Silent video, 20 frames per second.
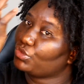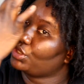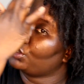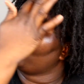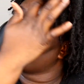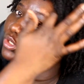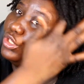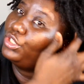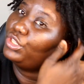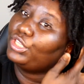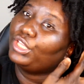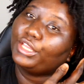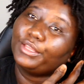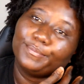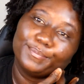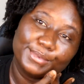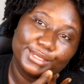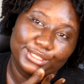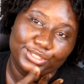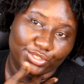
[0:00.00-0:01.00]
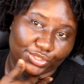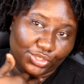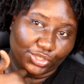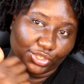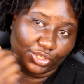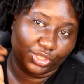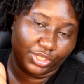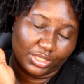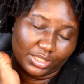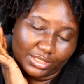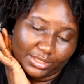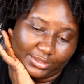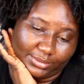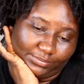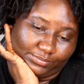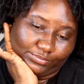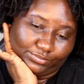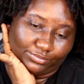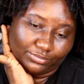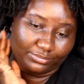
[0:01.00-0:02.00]
What do you think of my
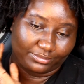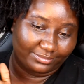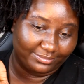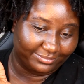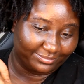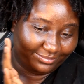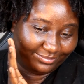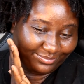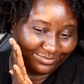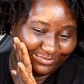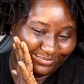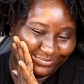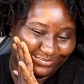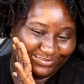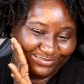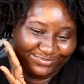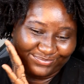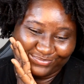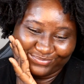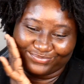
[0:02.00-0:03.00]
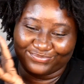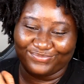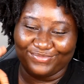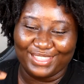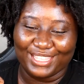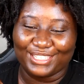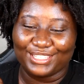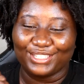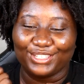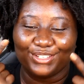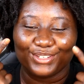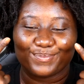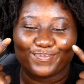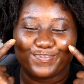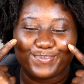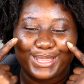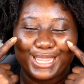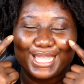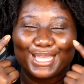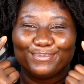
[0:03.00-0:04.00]
skin? Does it look
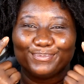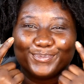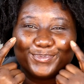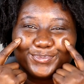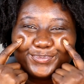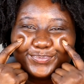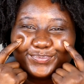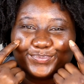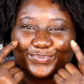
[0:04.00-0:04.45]
plump?